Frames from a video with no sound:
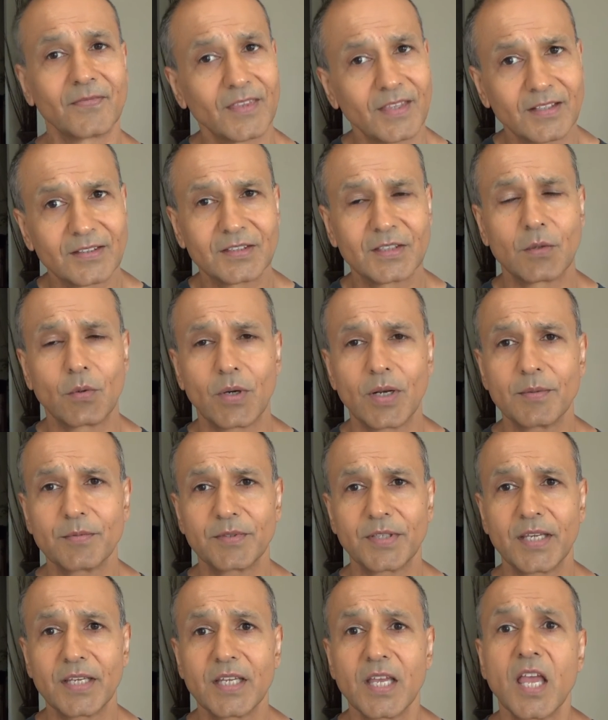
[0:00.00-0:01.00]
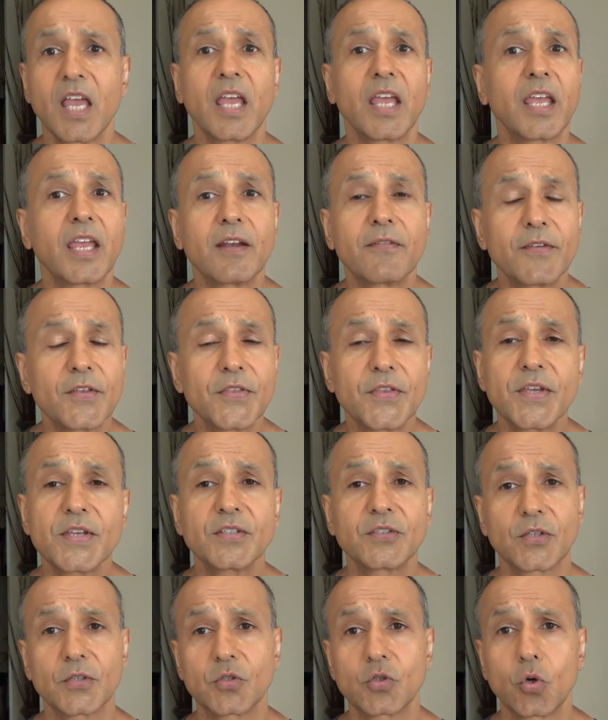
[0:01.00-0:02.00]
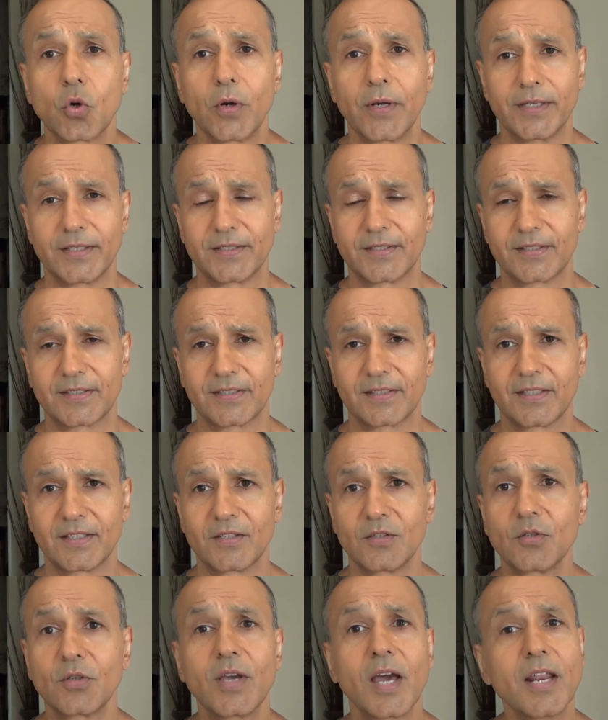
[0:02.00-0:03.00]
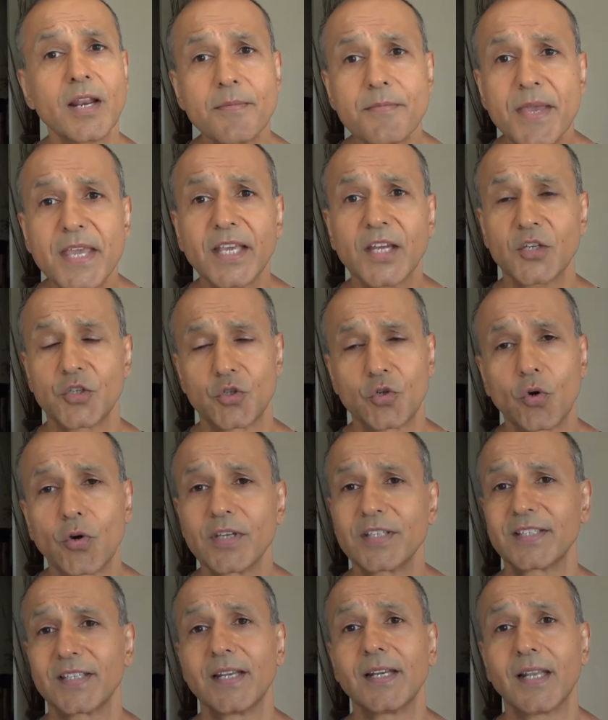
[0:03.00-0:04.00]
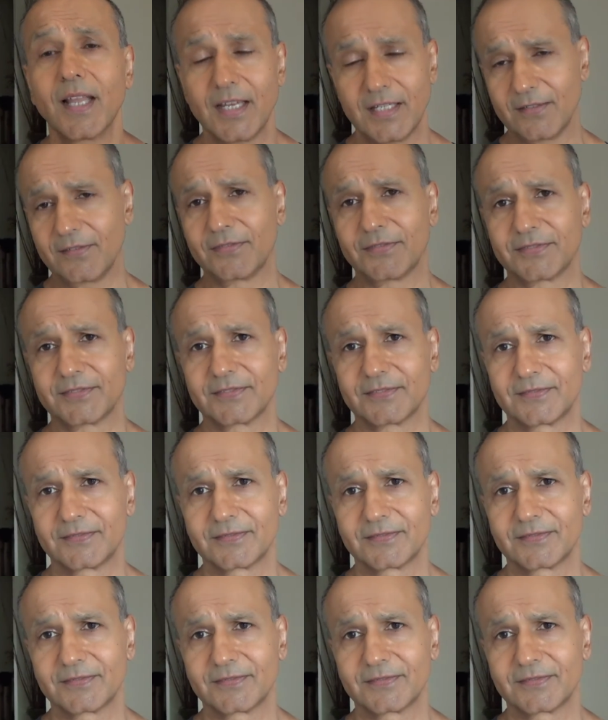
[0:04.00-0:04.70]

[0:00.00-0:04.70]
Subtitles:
See what I'm saying? Everything's a choice. You gotta make a choice in life.